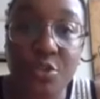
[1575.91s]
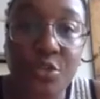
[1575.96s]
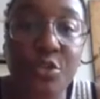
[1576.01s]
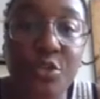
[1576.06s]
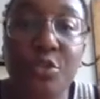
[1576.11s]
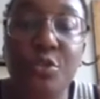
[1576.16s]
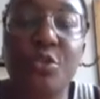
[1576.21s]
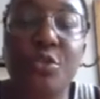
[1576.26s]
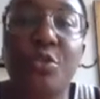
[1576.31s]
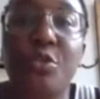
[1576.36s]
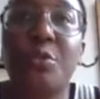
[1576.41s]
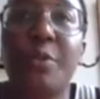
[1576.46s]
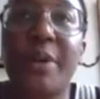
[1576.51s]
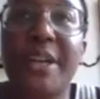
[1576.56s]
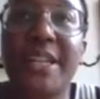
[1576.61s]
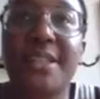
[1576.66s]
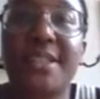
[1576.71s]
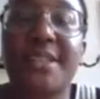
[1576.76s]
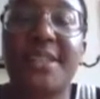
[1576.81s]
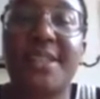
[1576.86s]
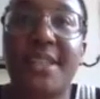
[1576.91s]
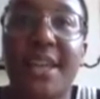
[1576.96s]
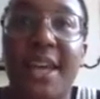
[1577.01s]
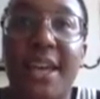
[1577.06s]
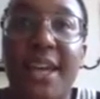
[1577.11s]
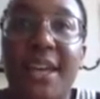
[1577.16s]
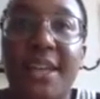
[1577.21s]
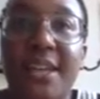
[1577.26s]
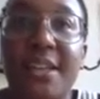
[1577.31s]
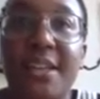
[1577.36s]
do always
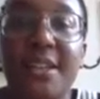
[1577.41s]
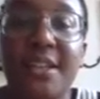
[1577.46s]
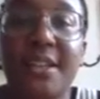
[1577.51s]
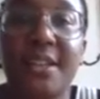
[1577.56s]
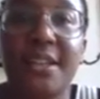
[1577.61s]
say,